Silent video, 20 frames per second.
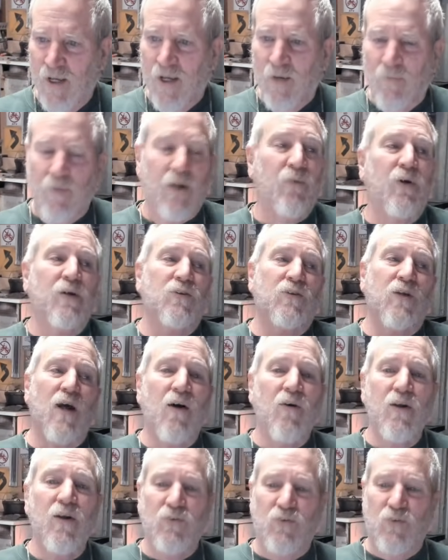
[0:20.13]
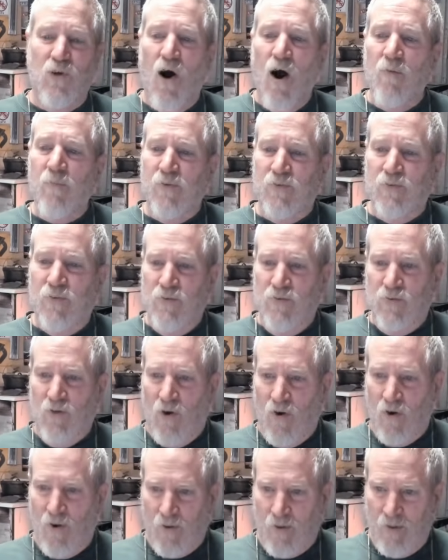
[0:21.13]
But anyways, doubting Thomases
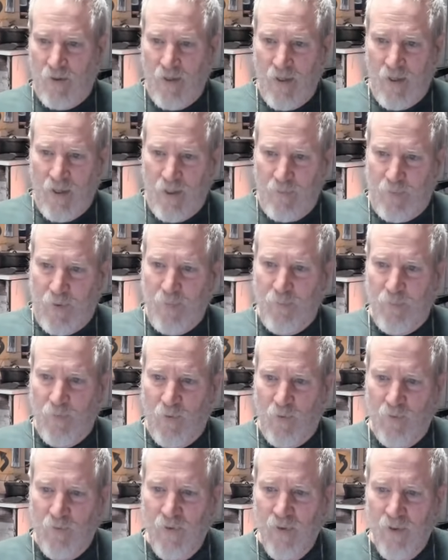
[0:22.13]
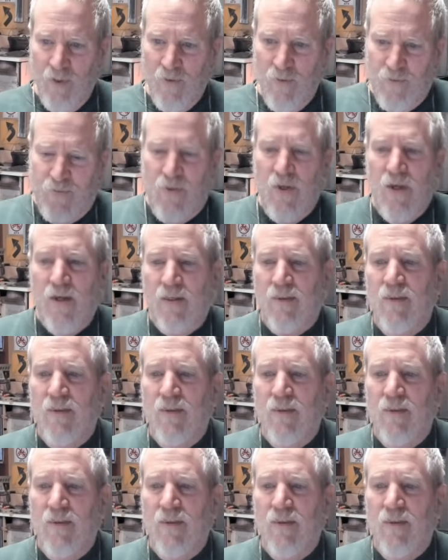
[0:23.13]
are people think